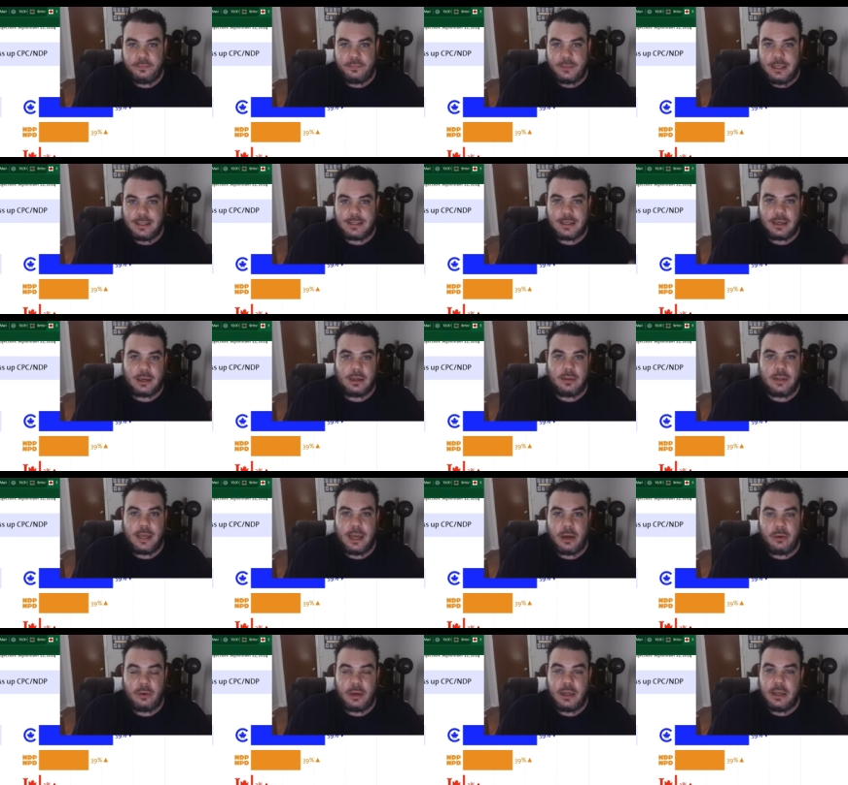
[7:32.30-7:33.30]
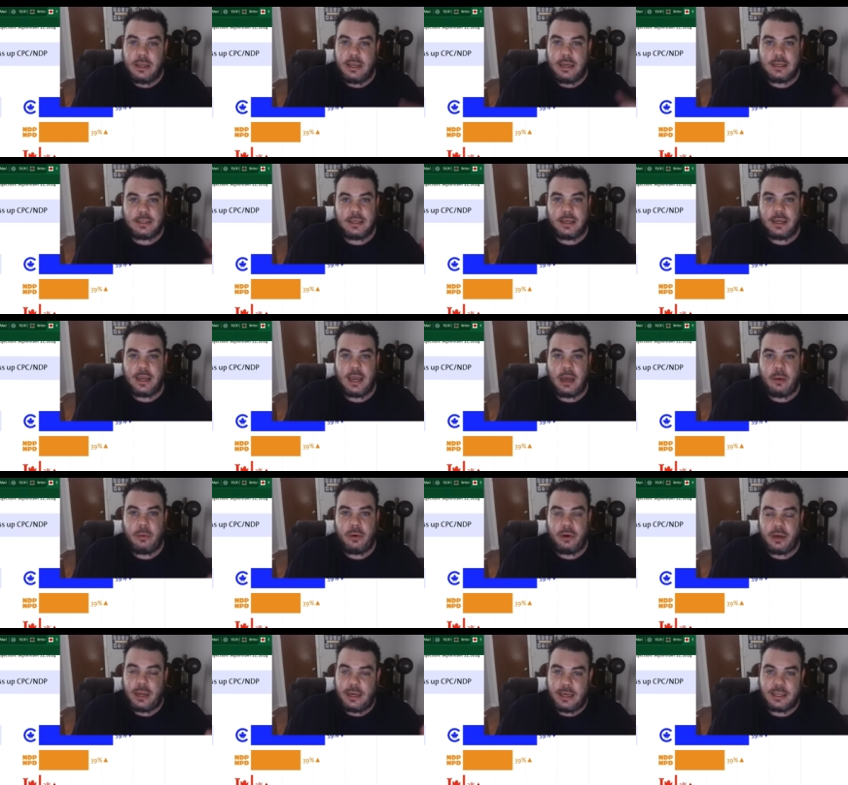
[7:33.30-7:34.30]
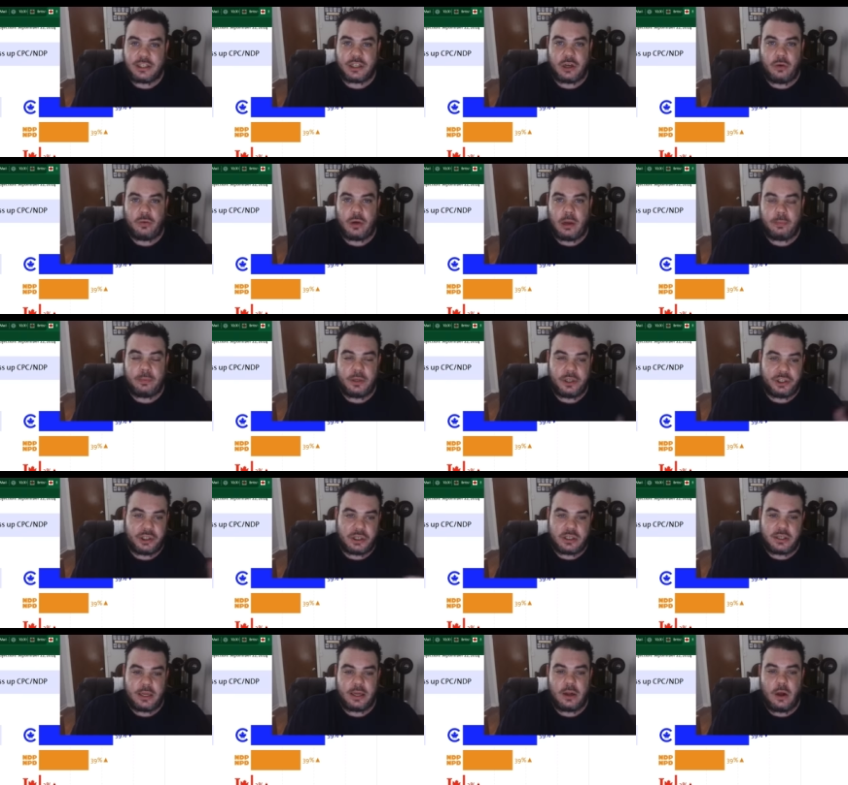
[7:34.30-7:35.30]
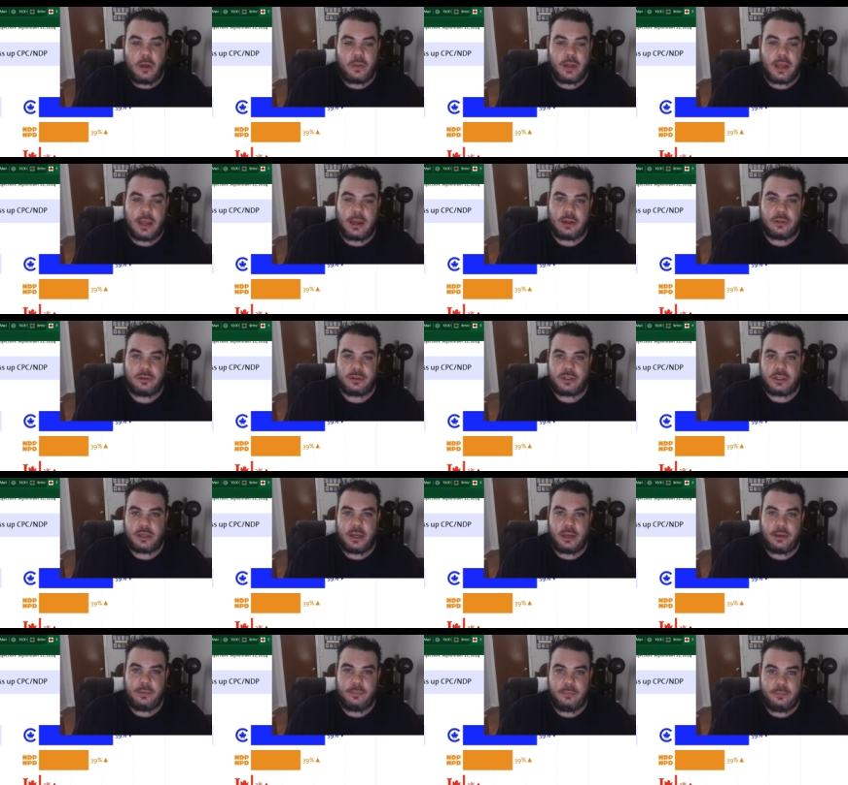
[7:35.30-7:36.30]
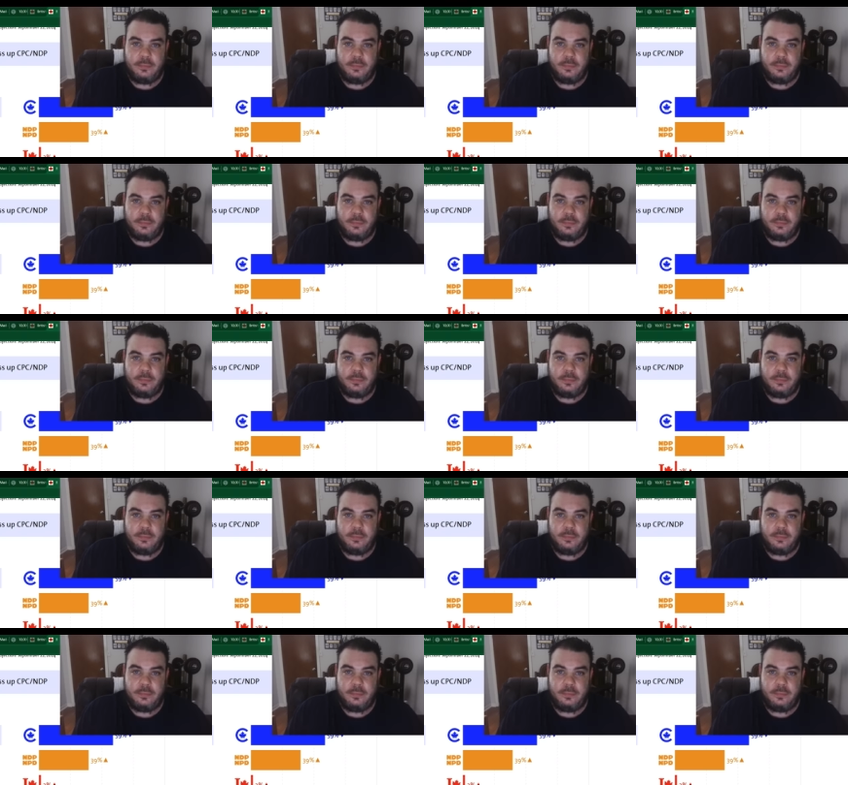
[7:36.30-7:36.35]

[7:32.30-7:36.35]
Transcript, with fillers: He's a clown, he's a coward, and he's corrupt, just like all the hecklers say.